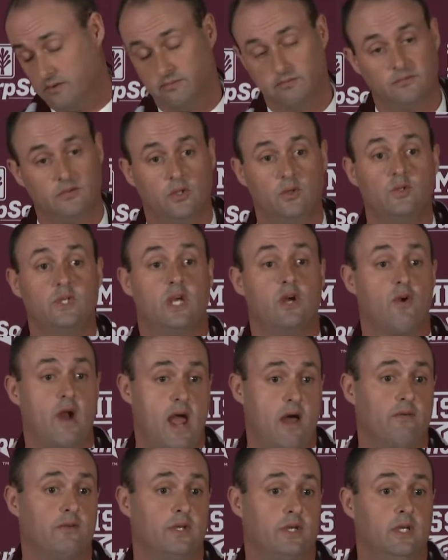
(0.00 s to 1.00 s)
losing
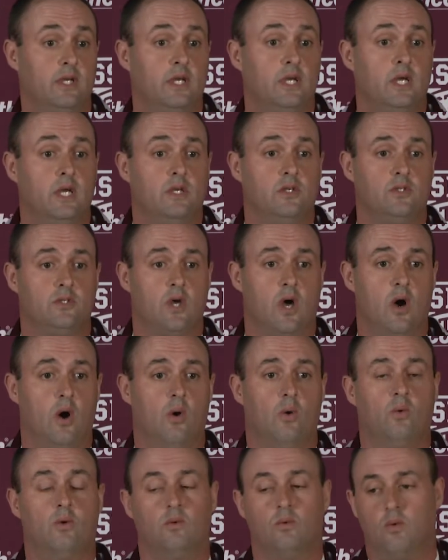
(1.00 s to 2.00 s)
ground.
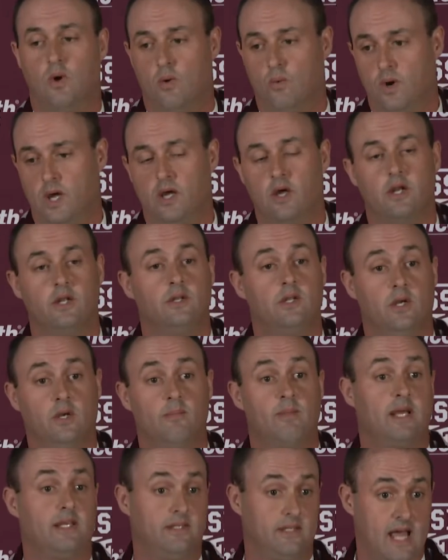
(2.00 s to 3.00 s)
So what we're going to
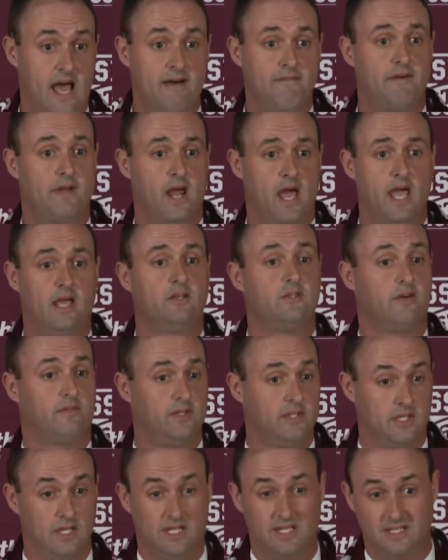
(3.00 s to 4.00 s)
do, my staff and I, because
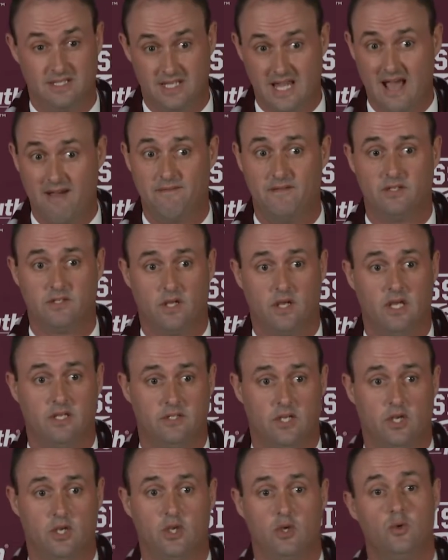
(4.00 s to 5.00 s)
obviously the staff
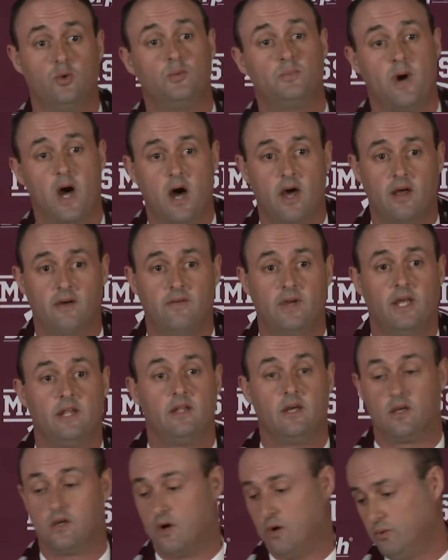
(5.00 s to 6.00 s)
is a huge part of
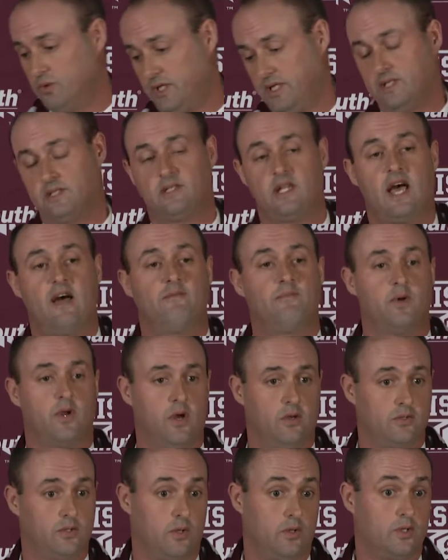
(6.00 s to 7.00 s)
it, the coaching staff, but
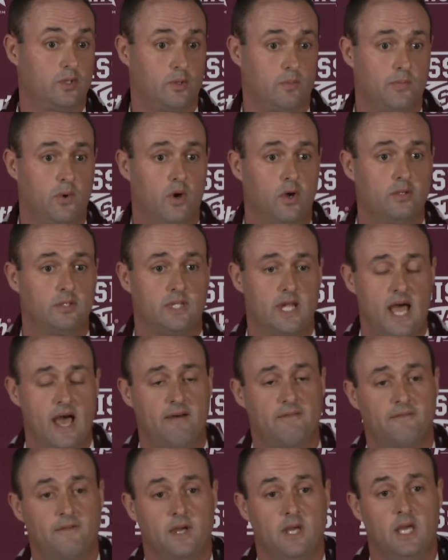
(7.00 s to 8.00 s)
also the support
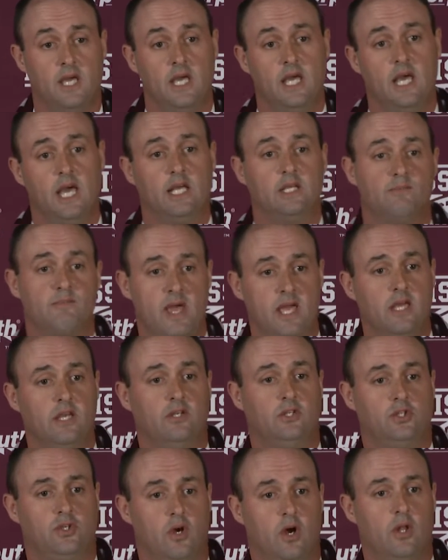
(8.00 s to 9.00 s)
staff, is
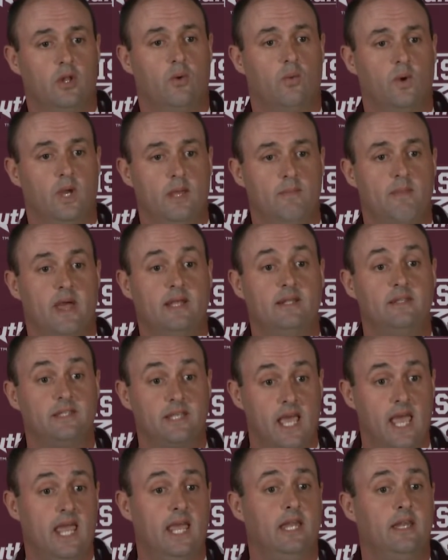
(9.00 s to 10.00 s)
making sure that we
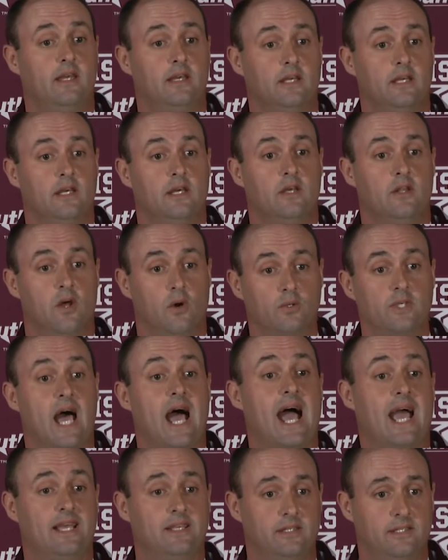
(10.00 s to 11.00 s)
maintain those
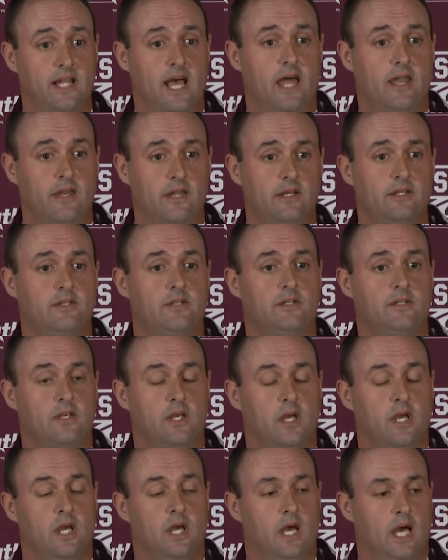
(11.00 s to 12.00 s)
high standards.
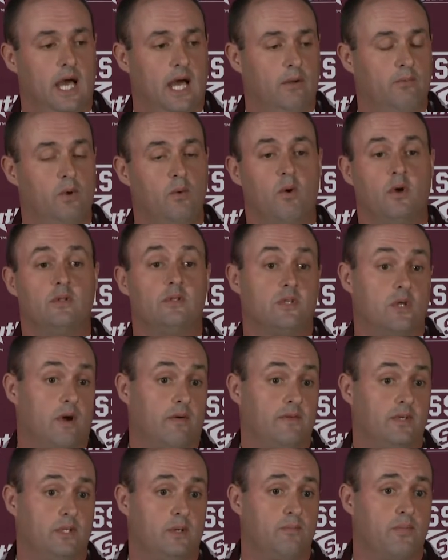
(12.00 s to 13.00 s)
And we want to
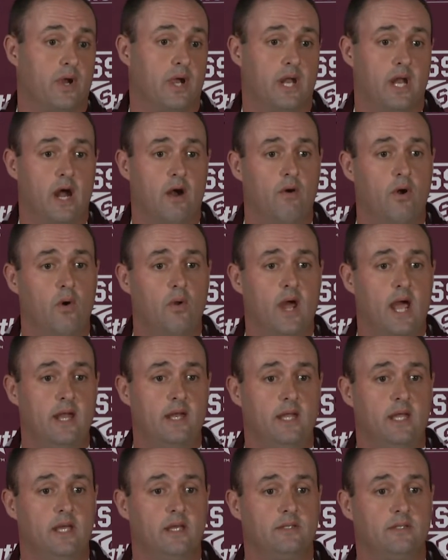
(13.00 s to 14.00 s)
obviously bring in our own
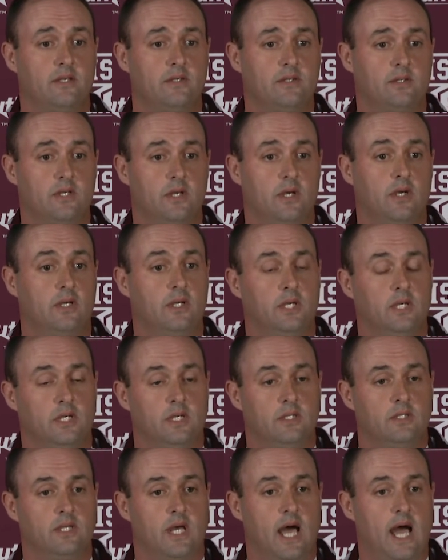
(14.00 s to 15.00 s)
ideas as to
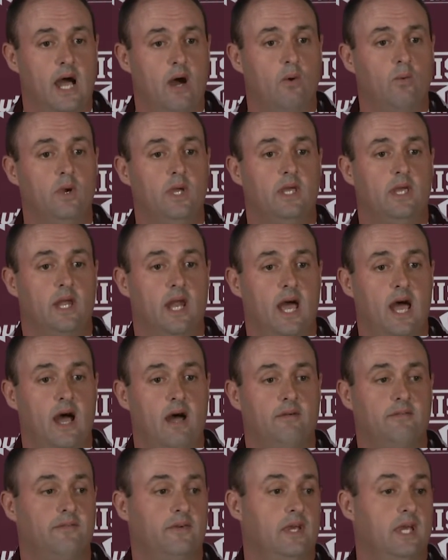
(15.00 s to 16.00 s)
how we can
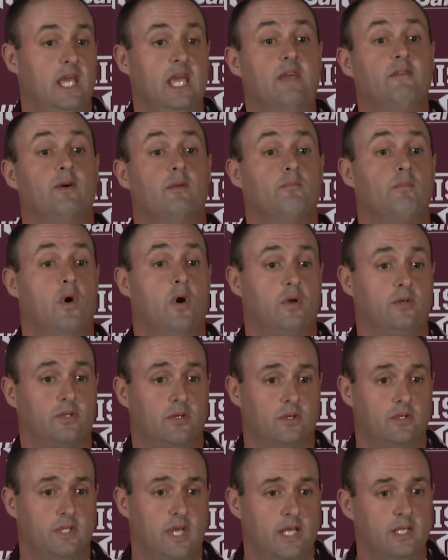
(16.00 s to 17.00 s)
have even more
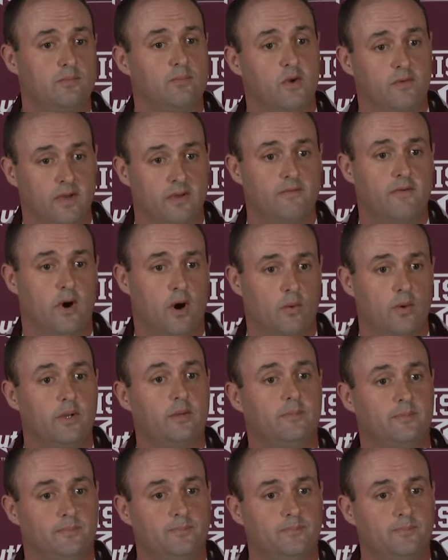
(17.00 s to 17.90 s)
success moving forward.